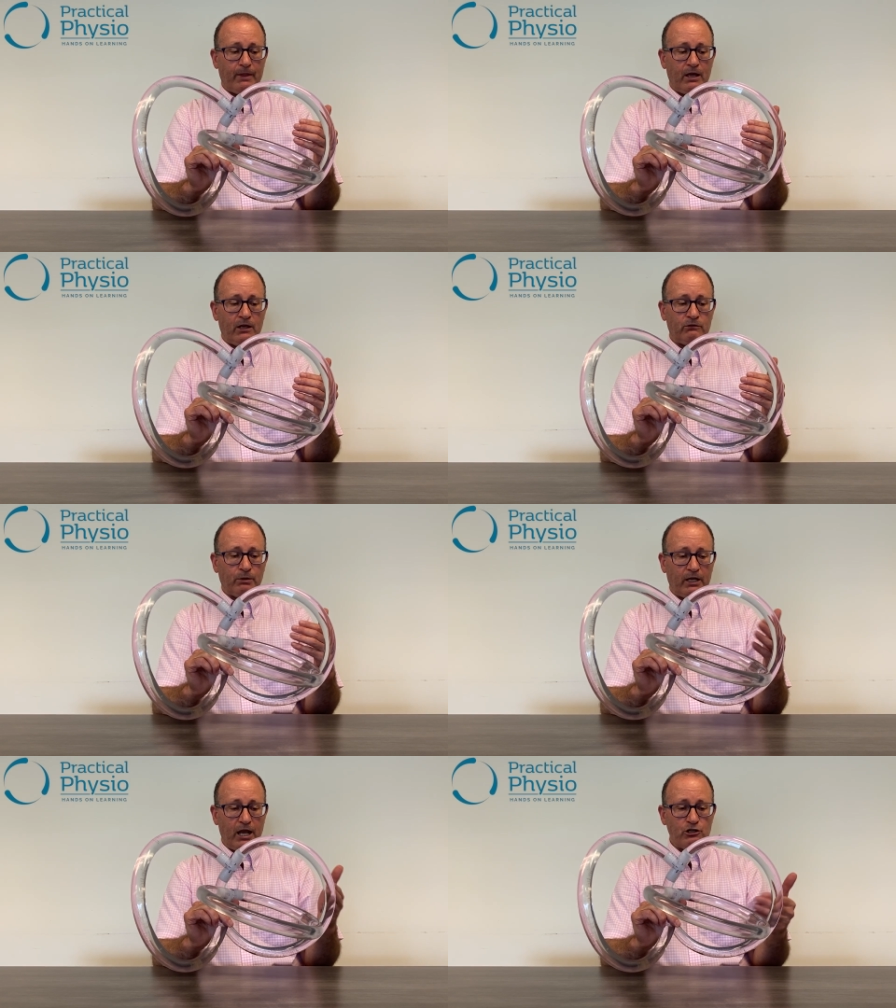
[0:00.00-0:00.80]

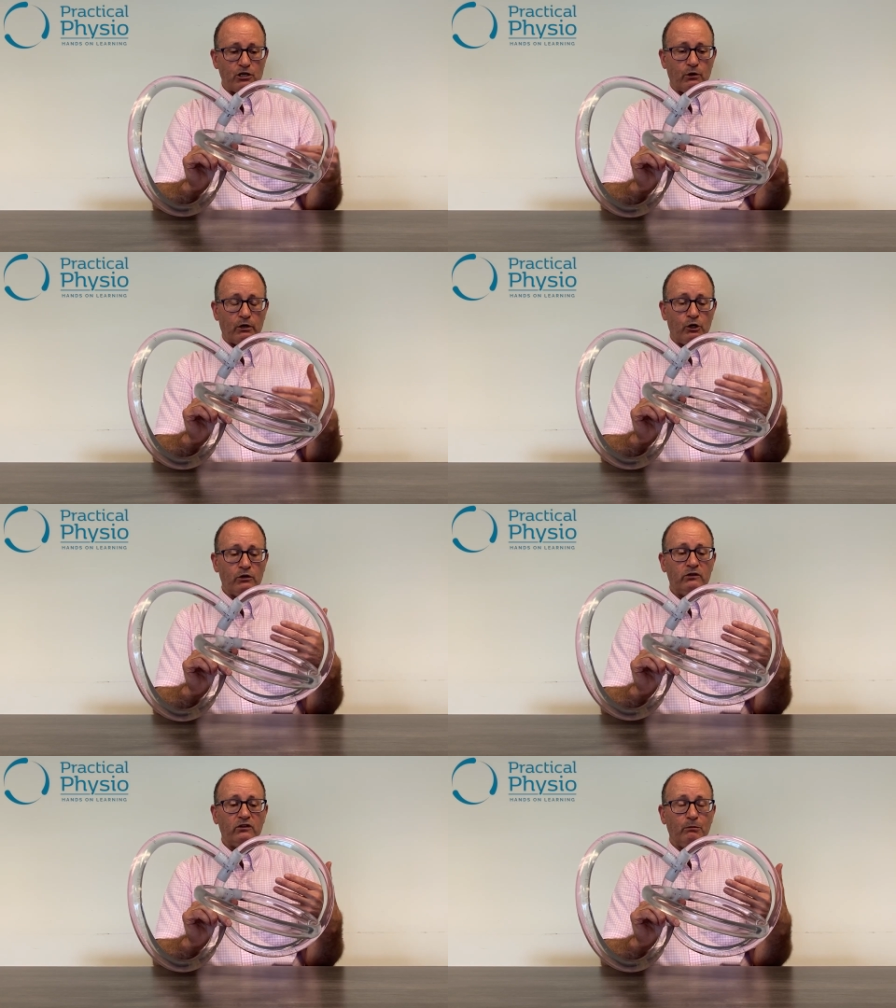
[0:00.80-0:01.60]
explanation or a good
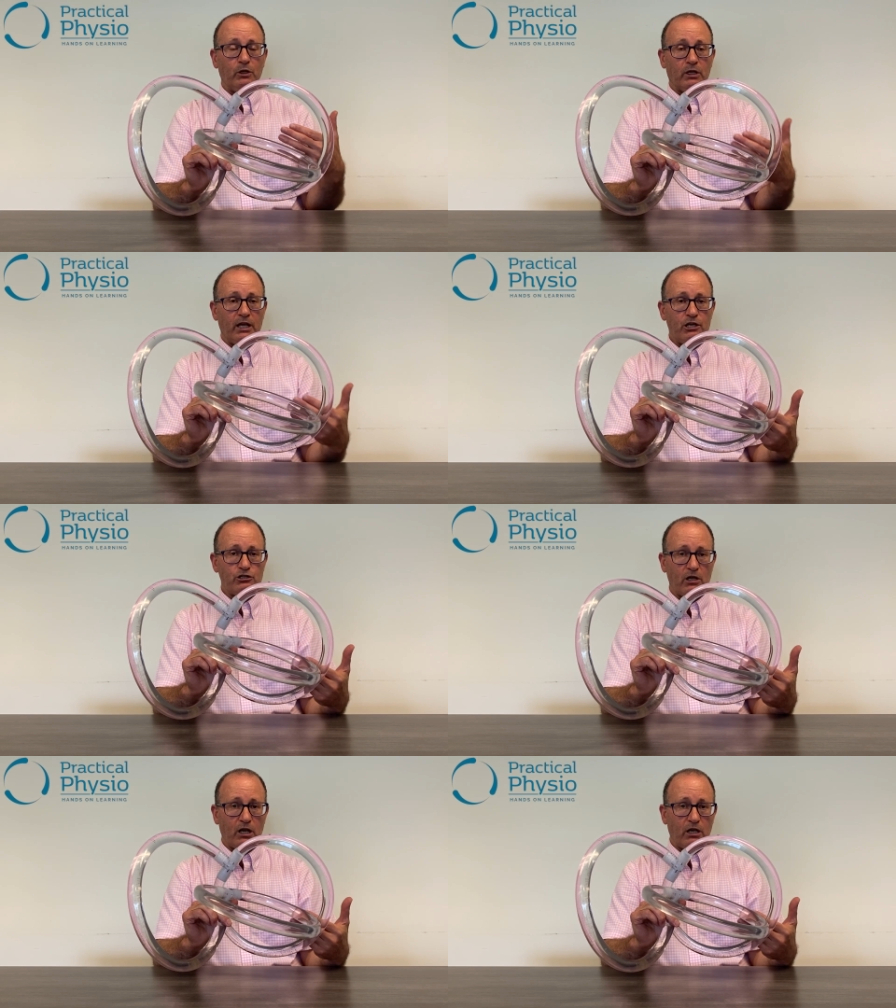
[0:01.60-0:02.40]

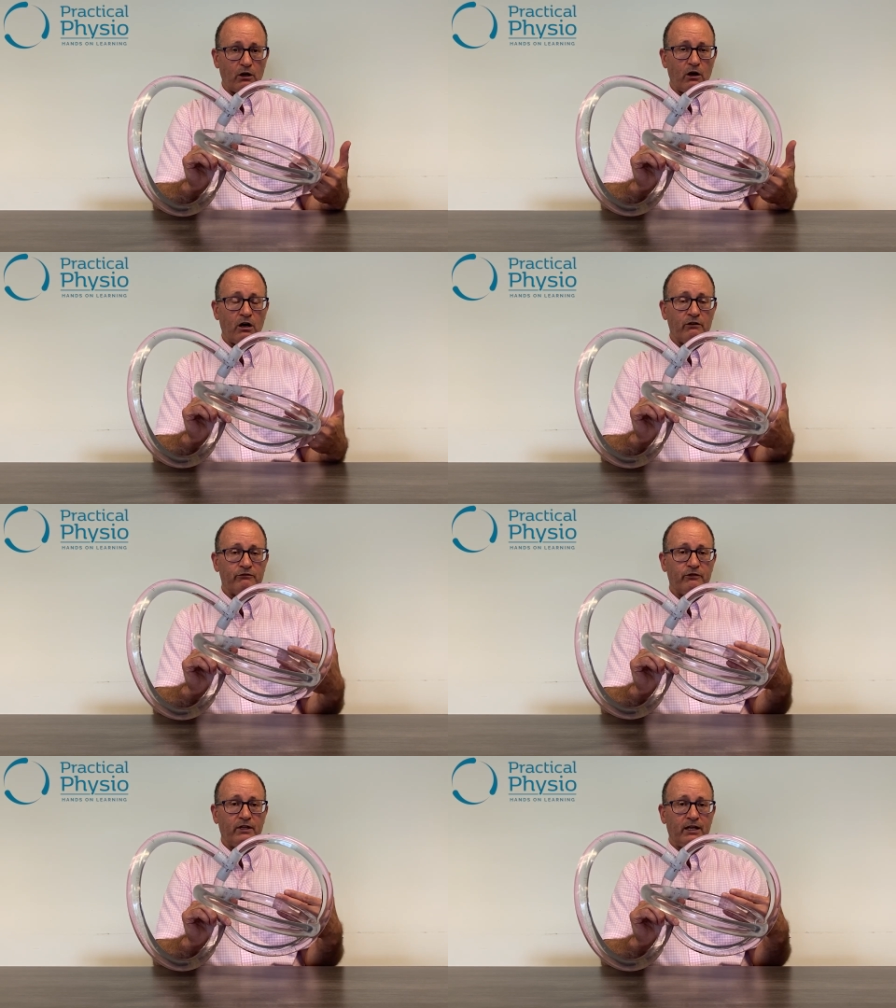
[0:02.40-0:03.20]
simulation of
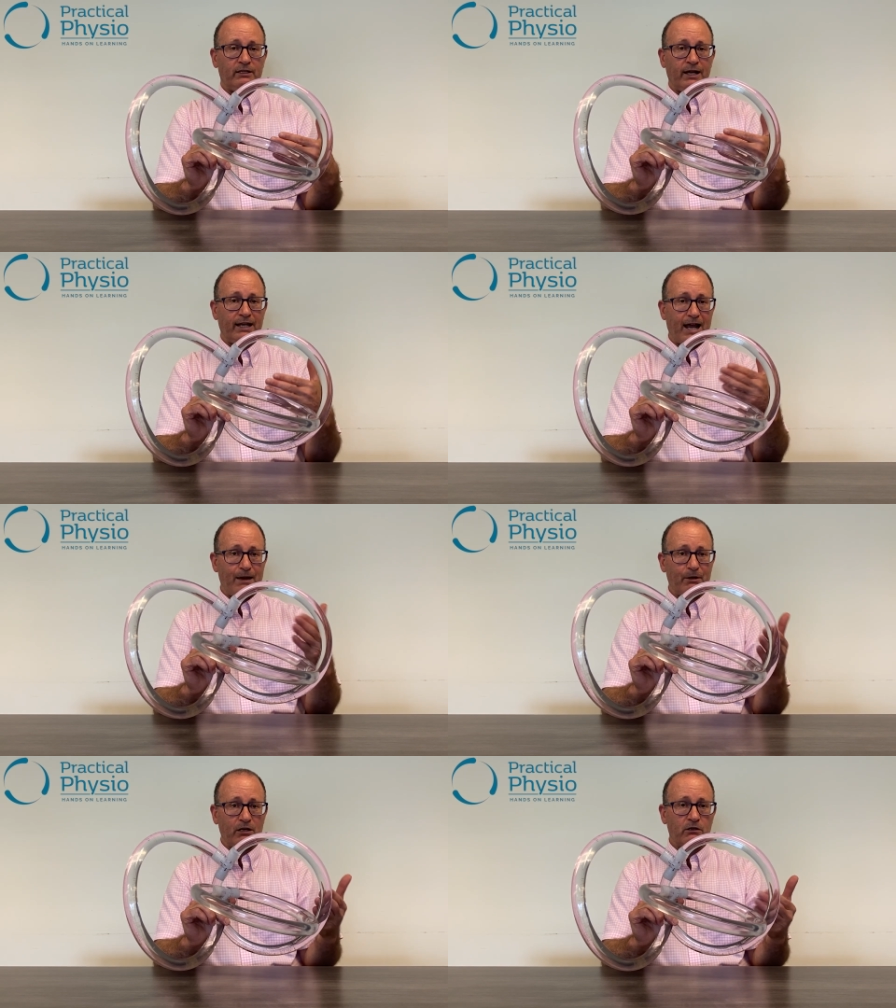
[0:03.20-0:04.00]
the
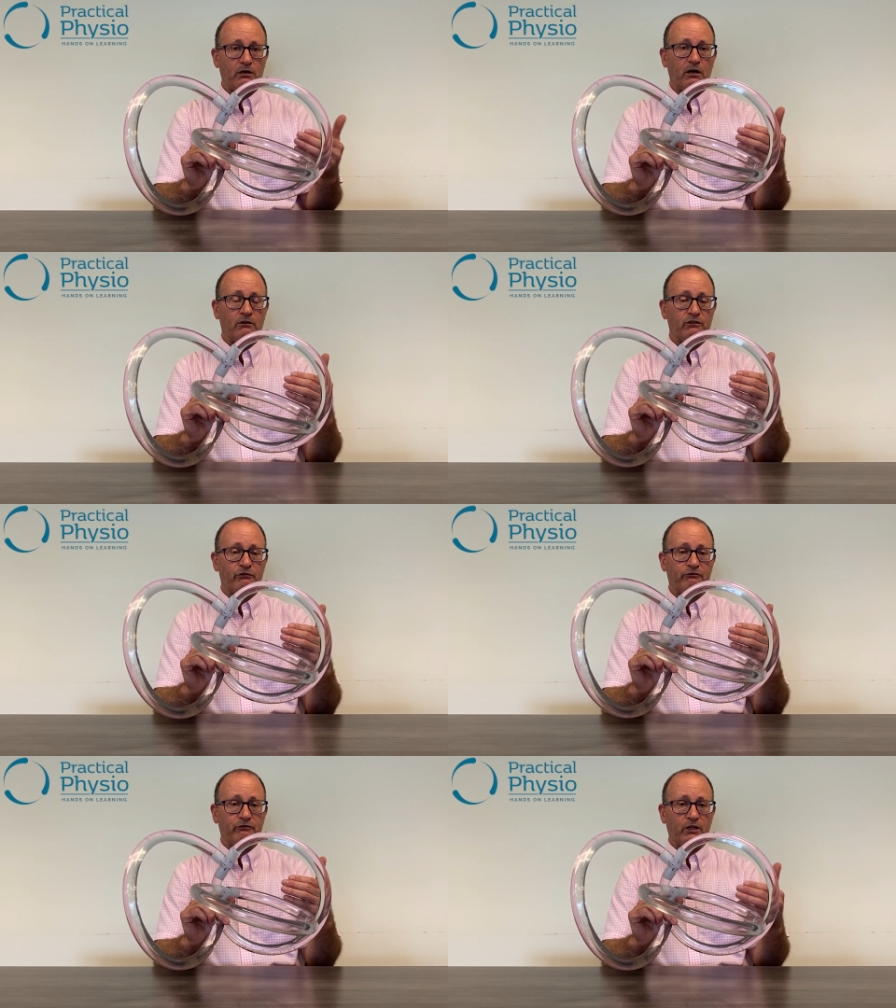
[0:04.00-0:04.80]
dynamic of the
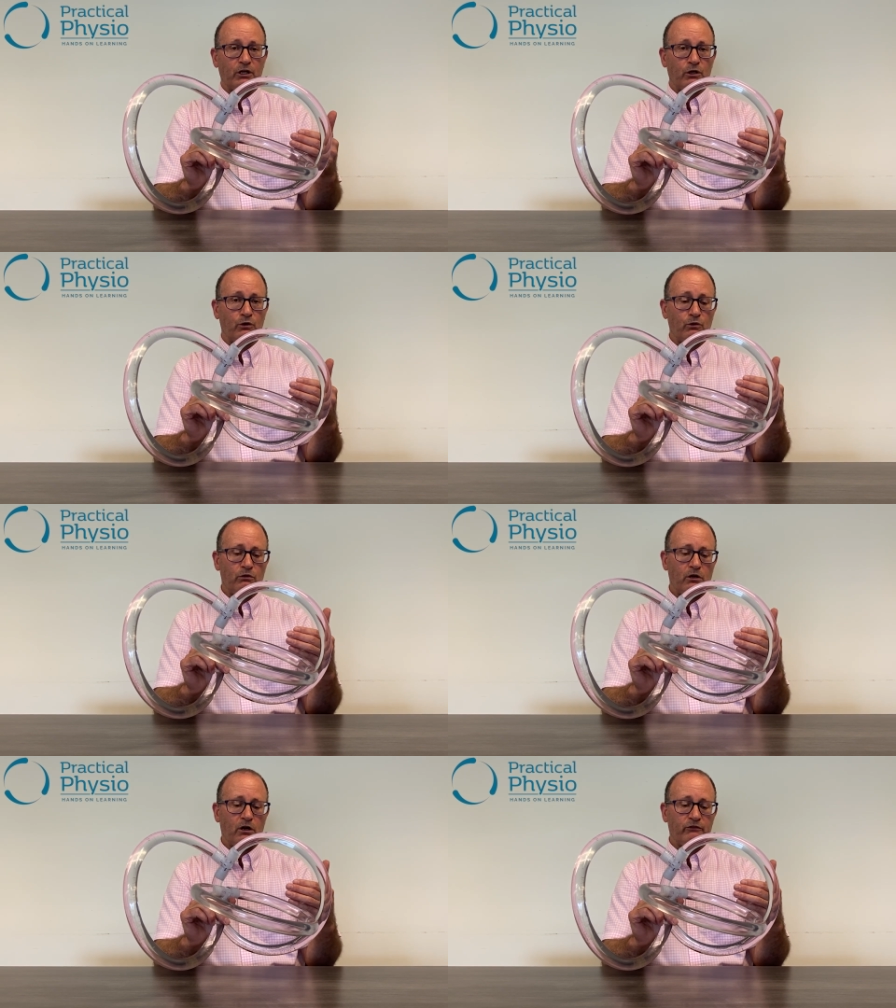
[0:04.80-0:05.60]
flow
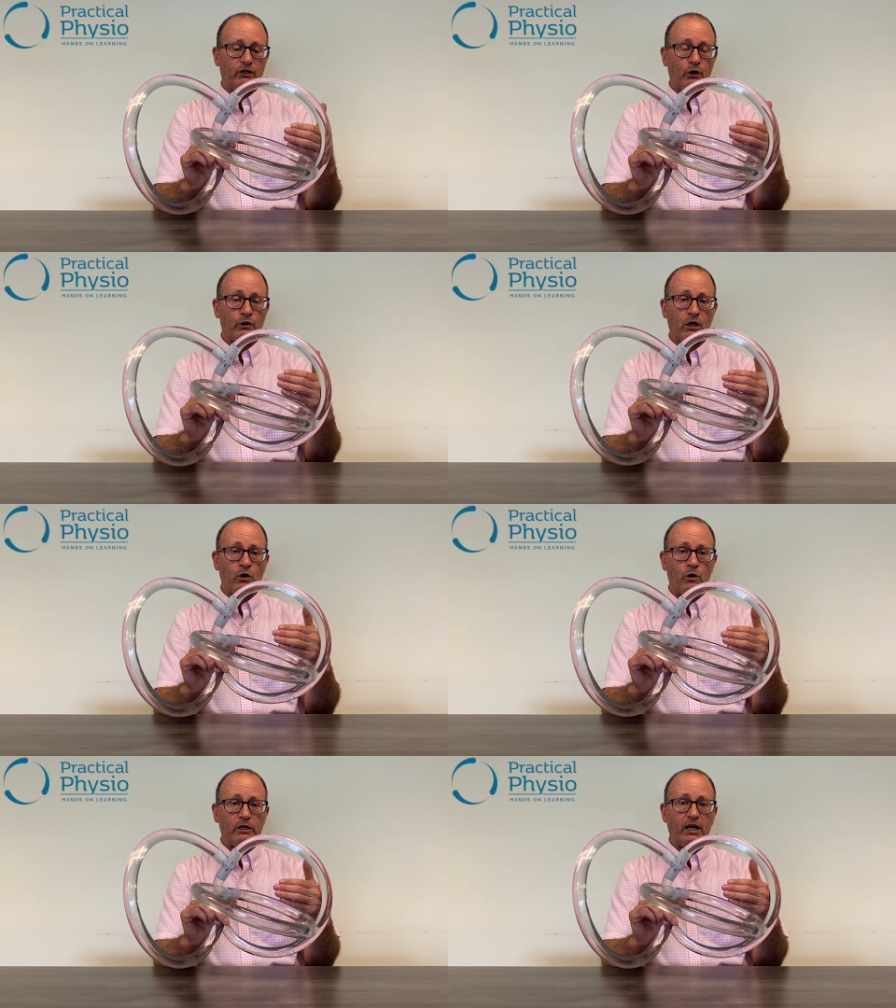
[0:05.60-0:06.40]
of the
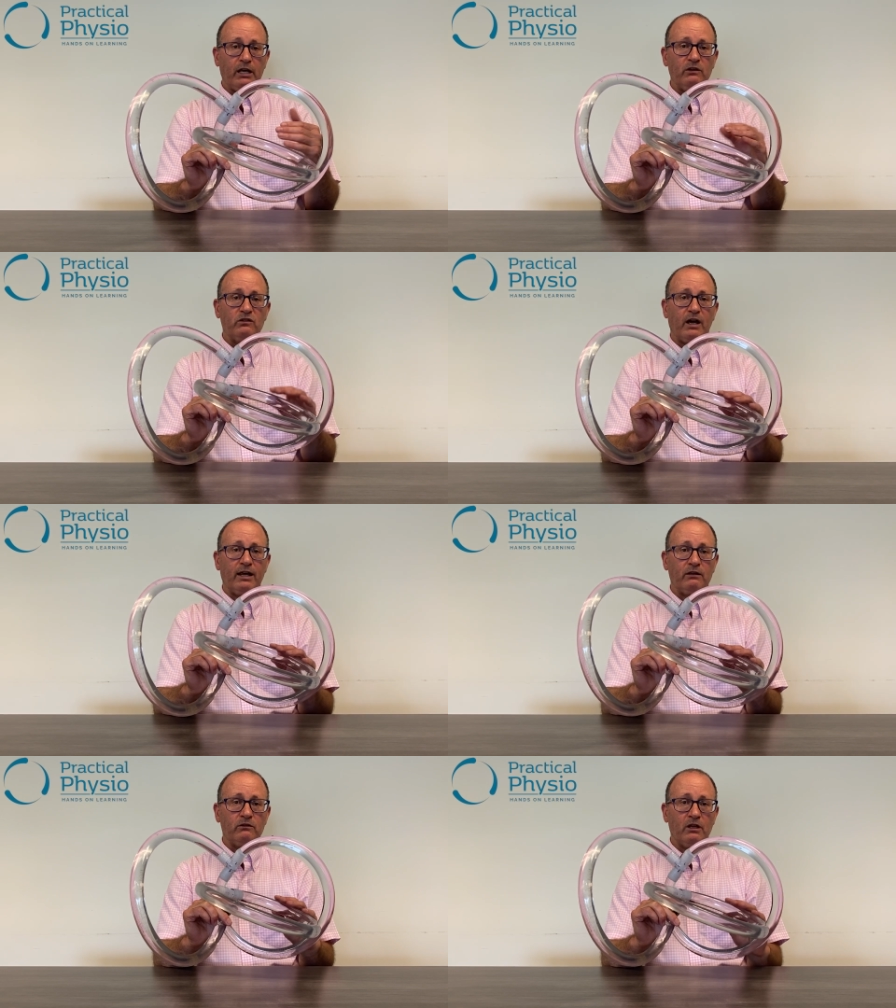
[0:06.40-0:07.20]
otoconia
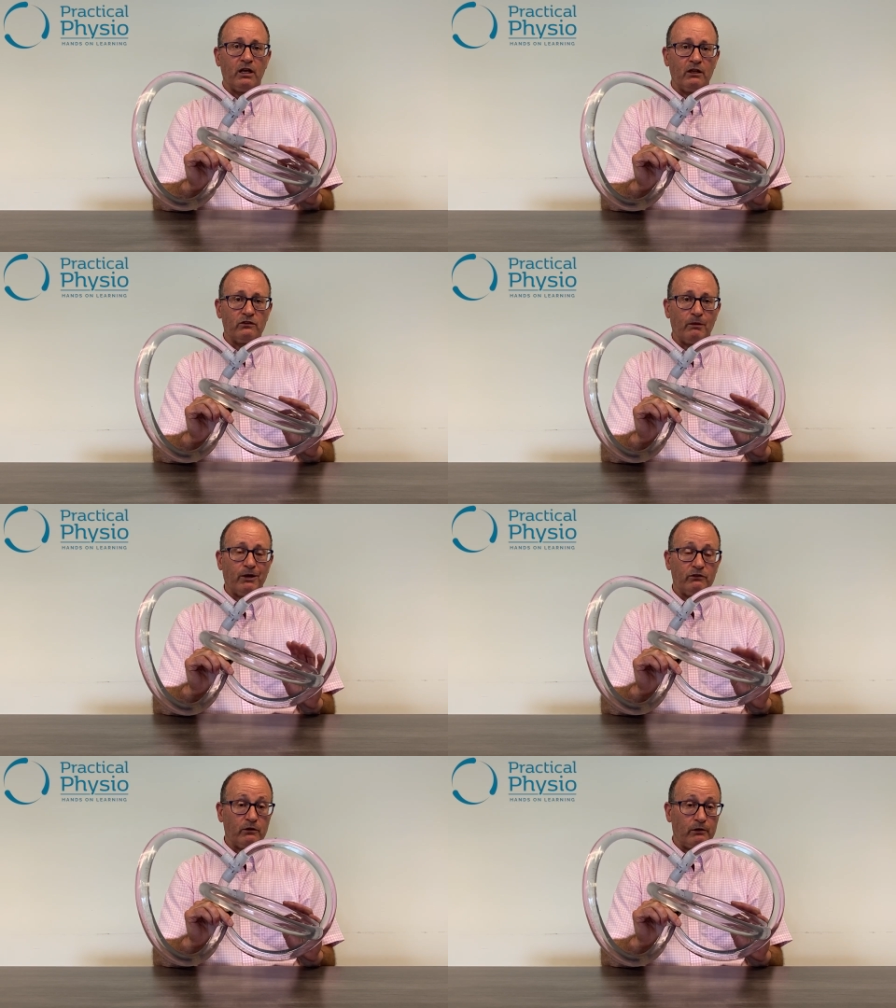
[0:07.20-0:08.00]
inside the
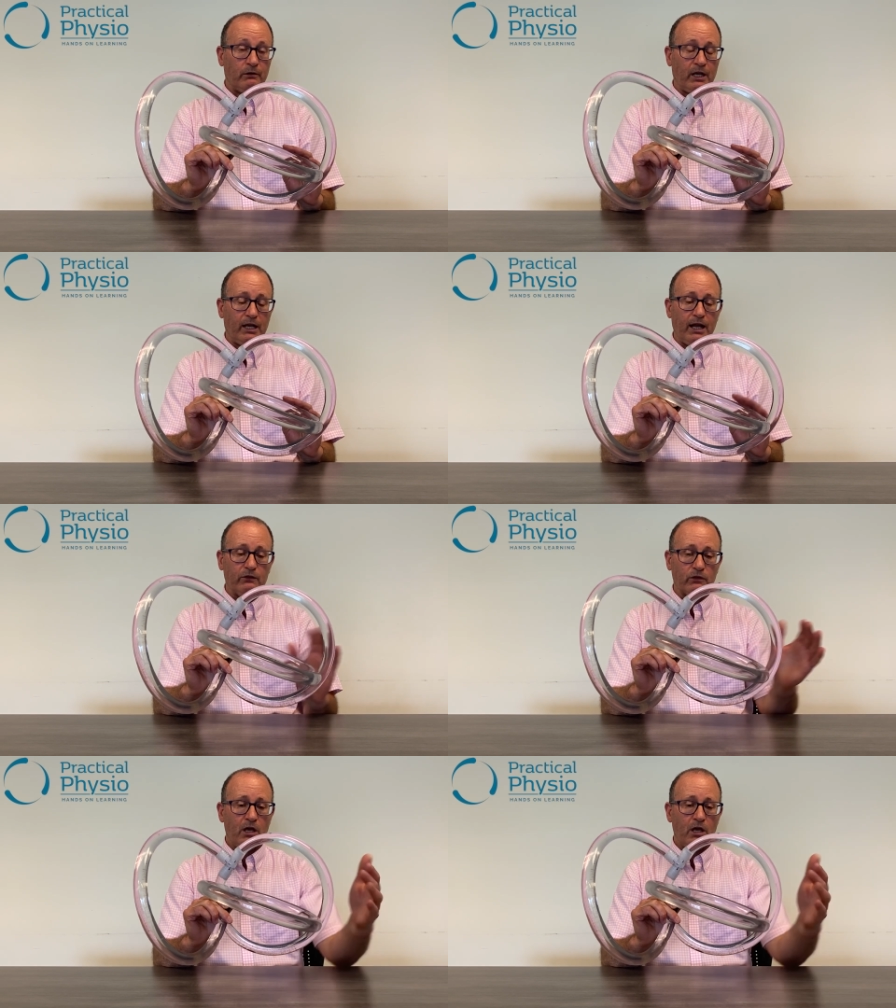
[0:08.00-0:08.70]
semicircular canals.